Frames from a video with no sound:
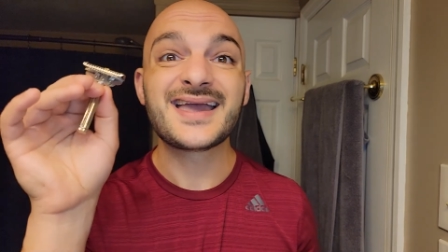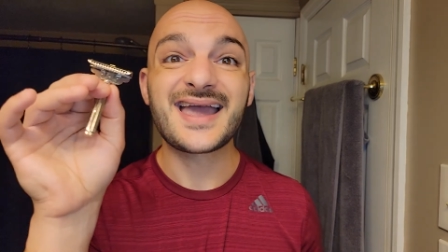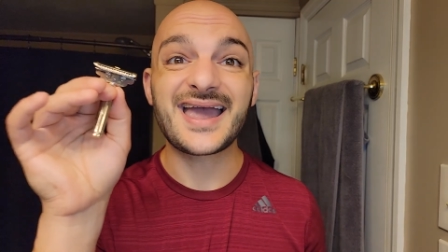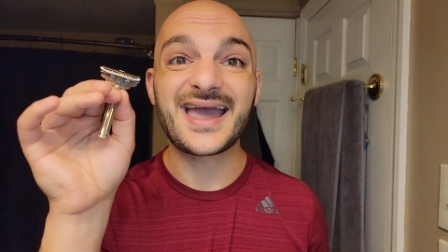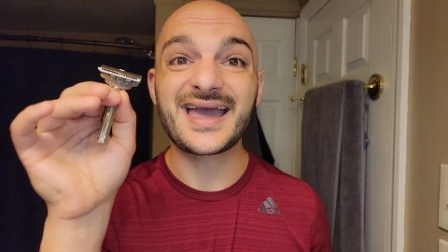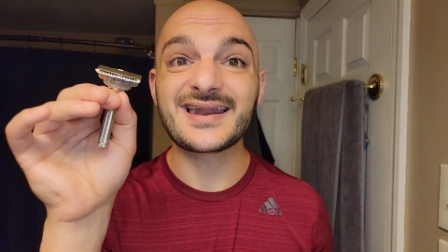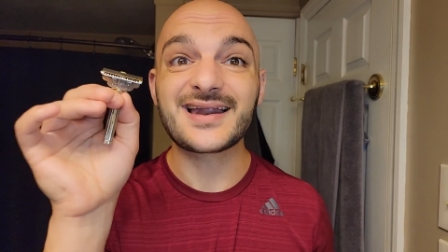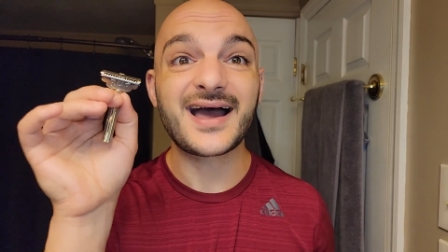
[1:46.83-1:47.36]

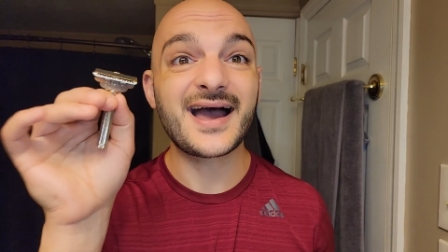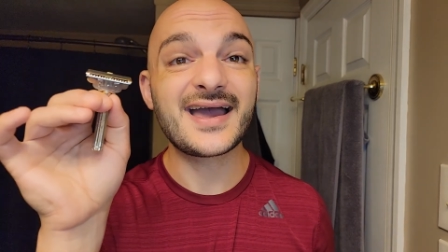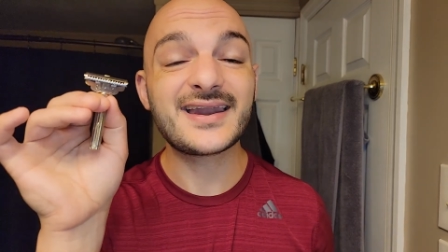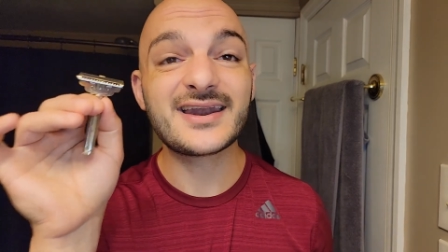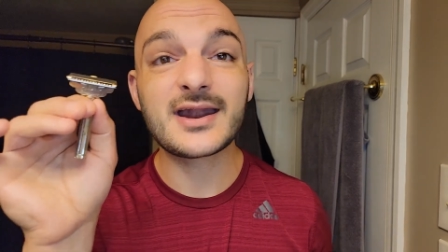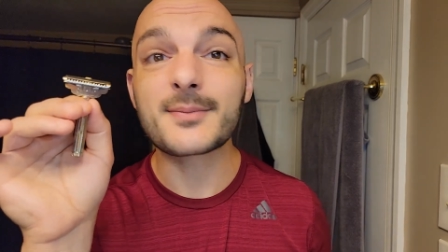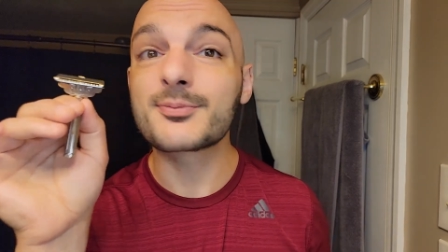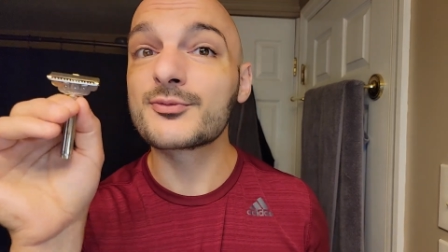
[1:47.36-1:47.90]
And I
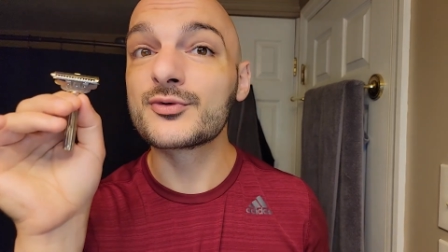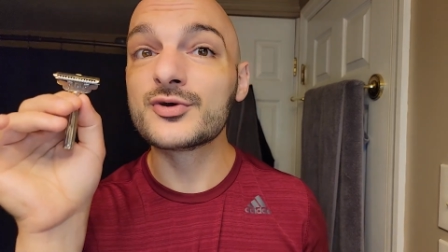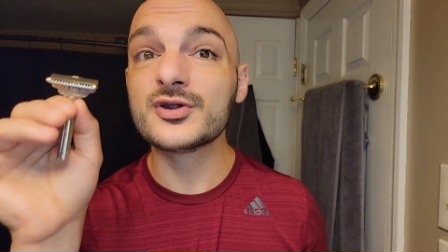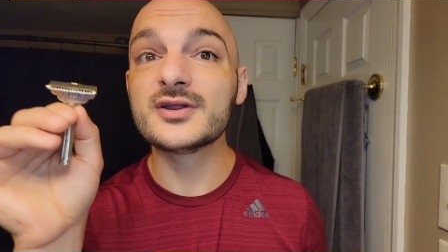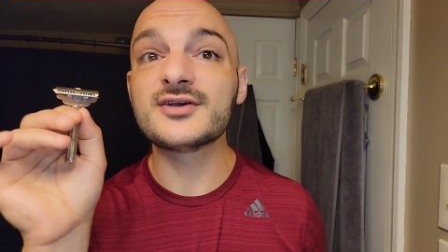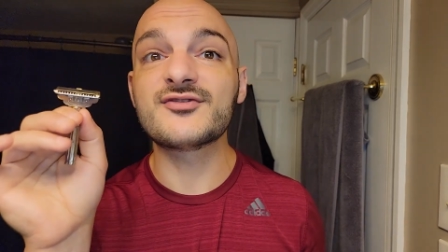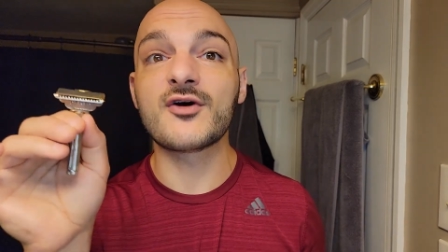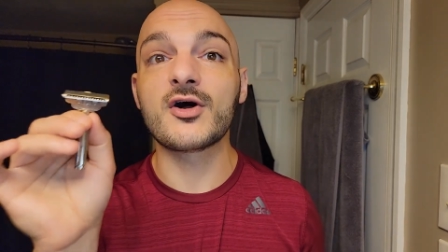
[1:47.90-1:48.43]
ended up
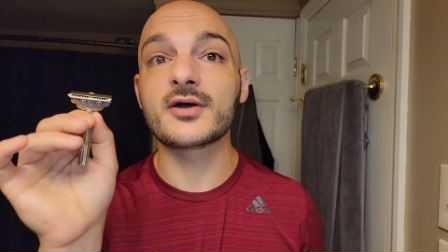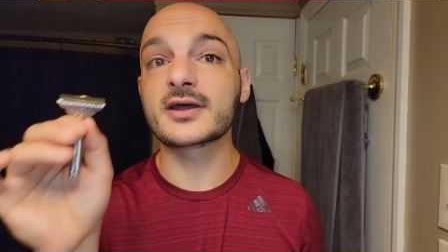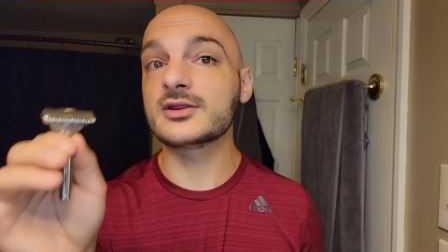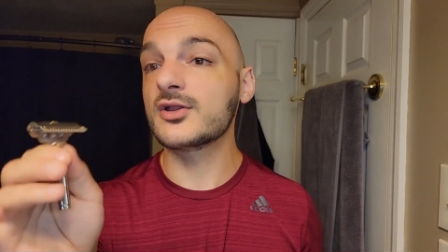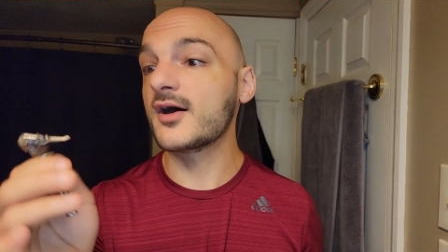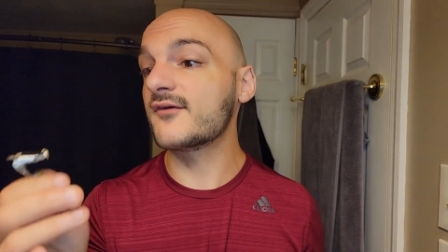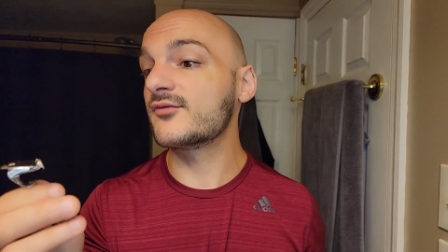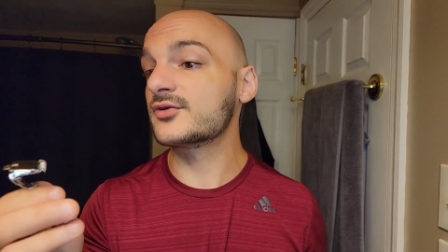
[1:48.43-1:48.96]
really falling in
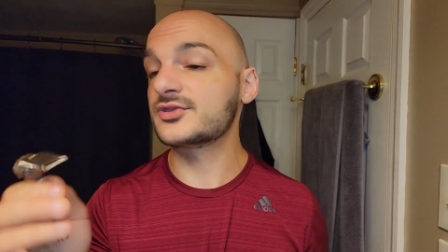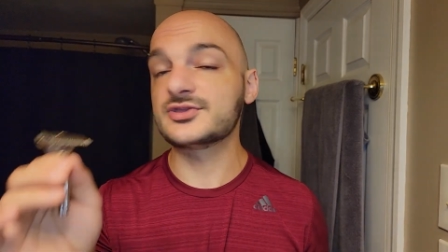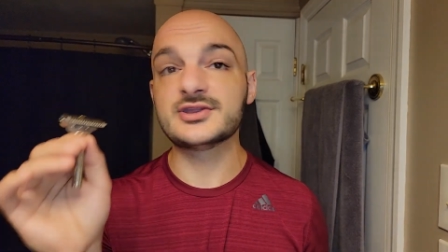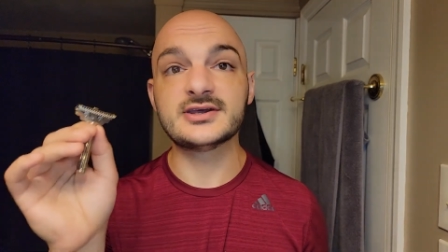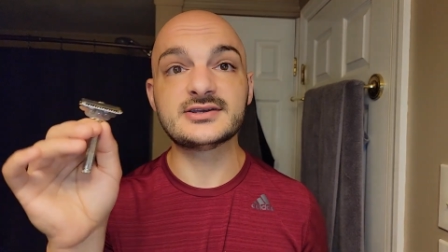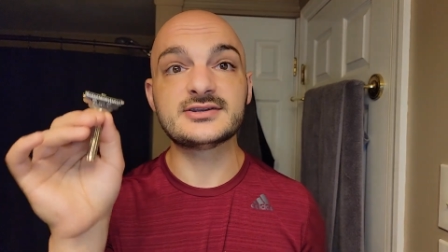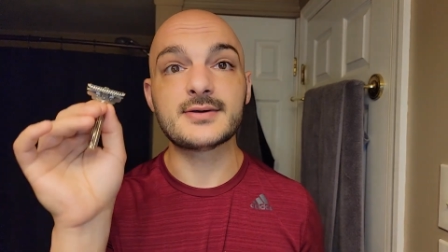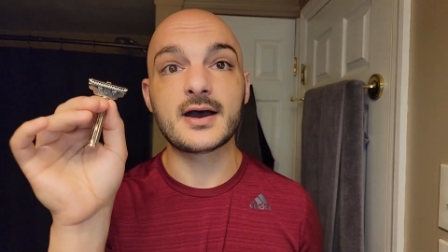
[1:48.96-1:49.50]
love with
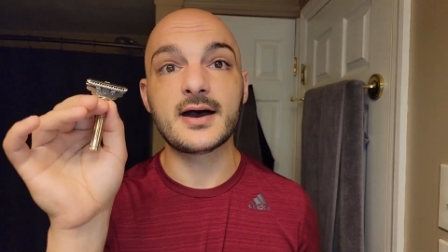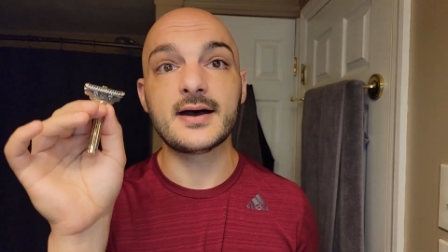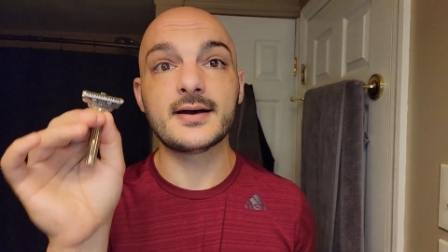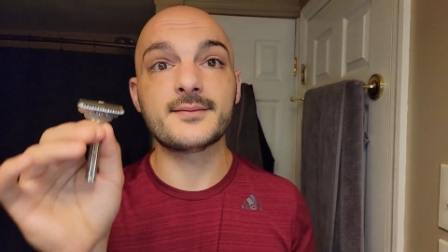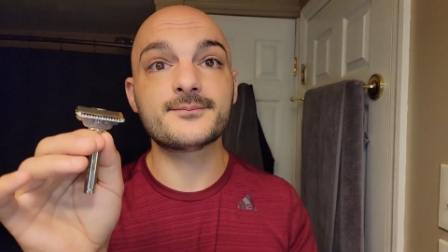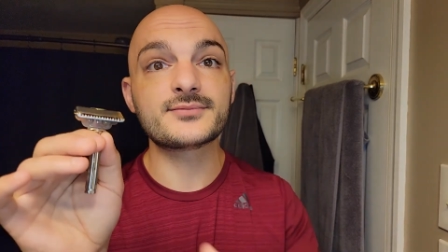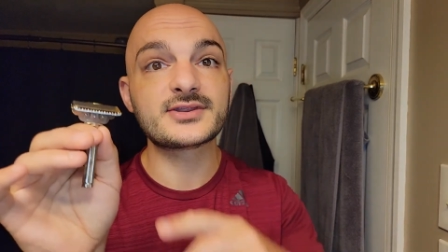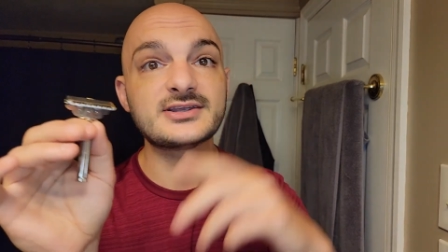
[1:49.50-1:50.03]
the,
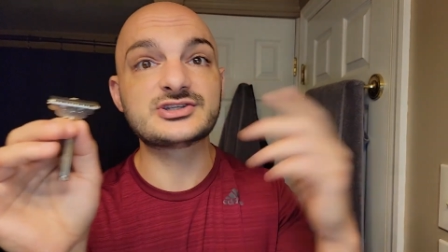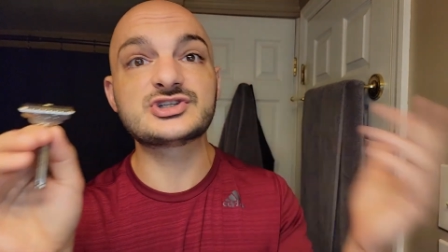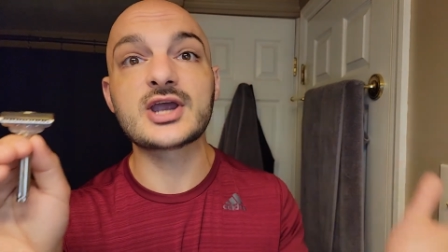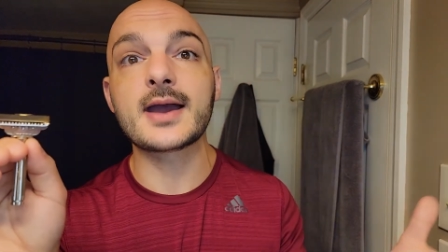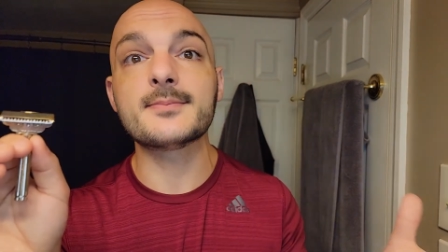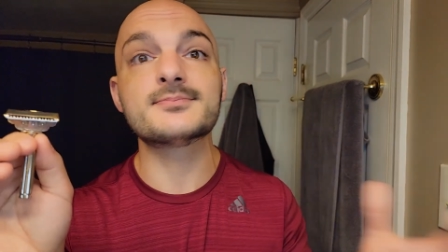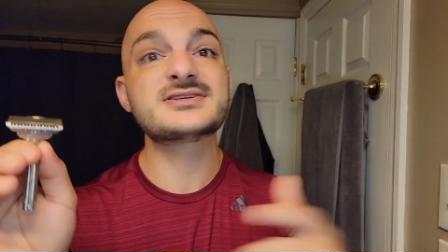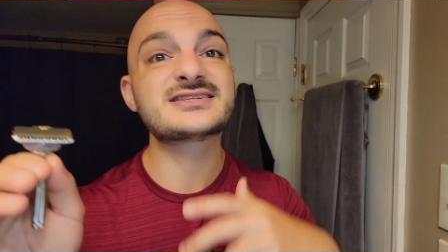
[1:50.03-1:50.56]
uh, the
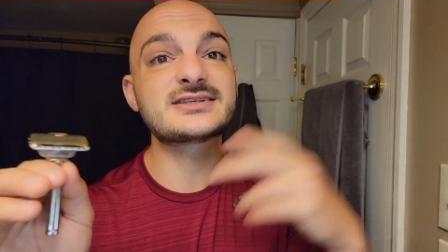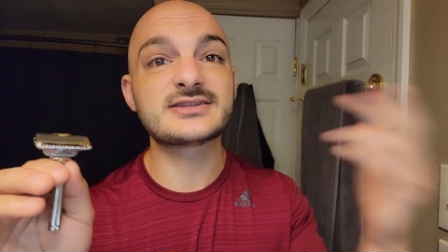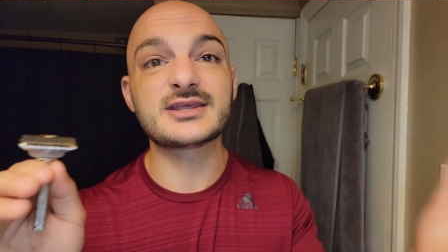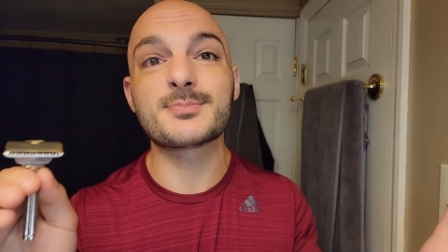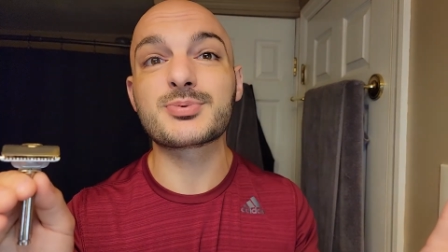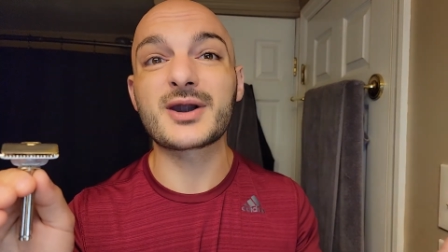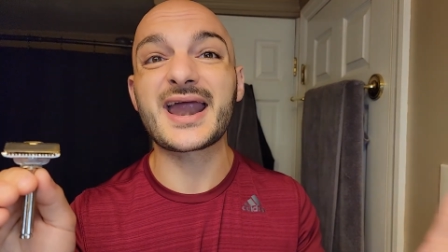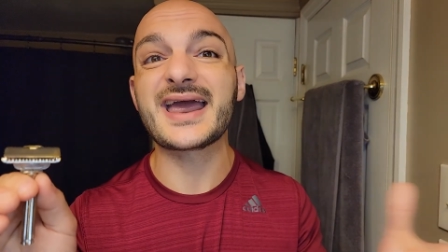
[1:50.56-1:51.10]
gems, the
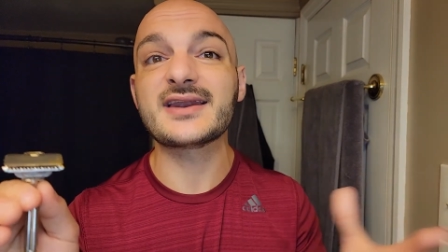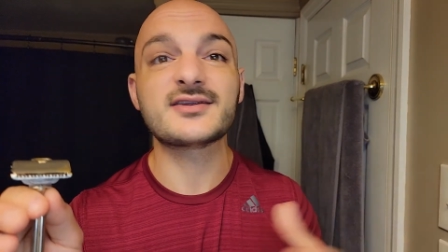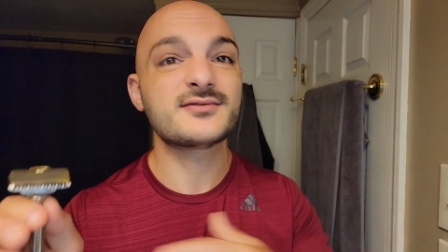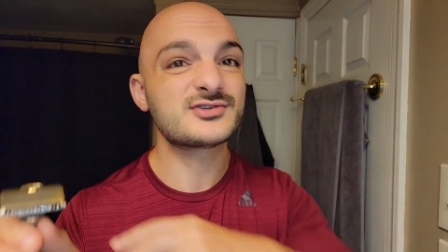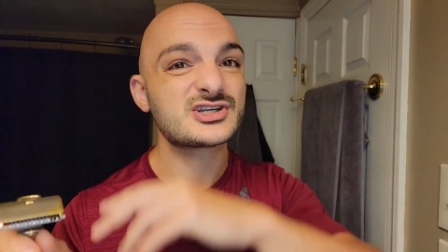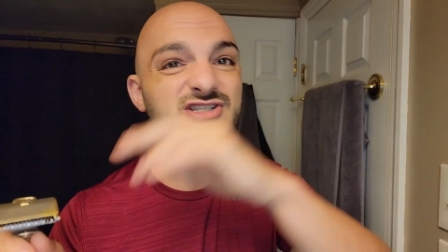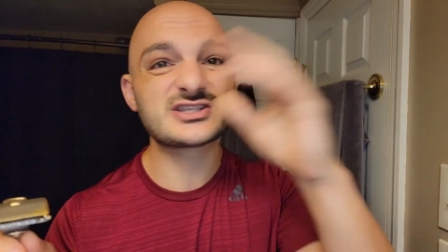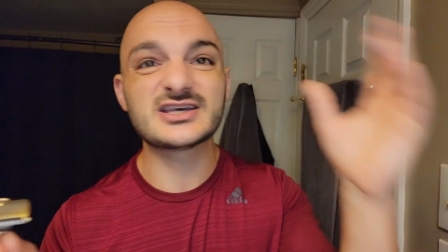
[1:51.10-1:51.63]
brand,
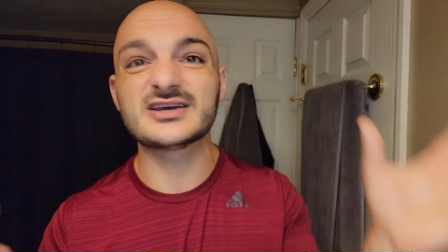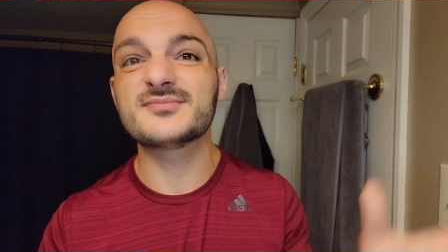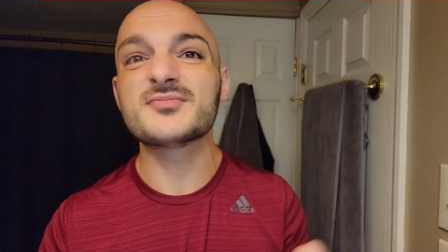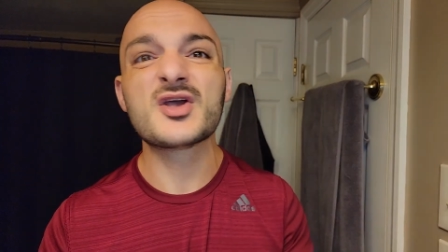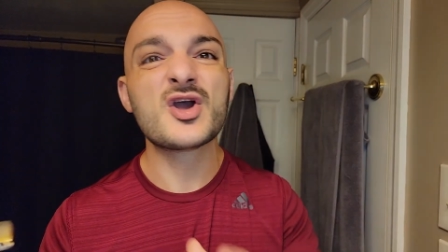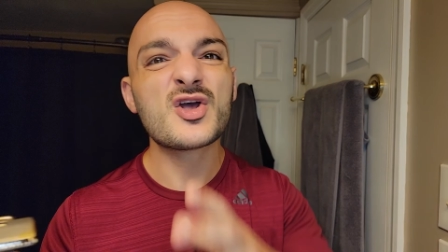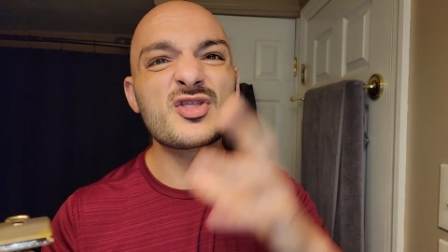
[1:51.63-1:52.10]
just the,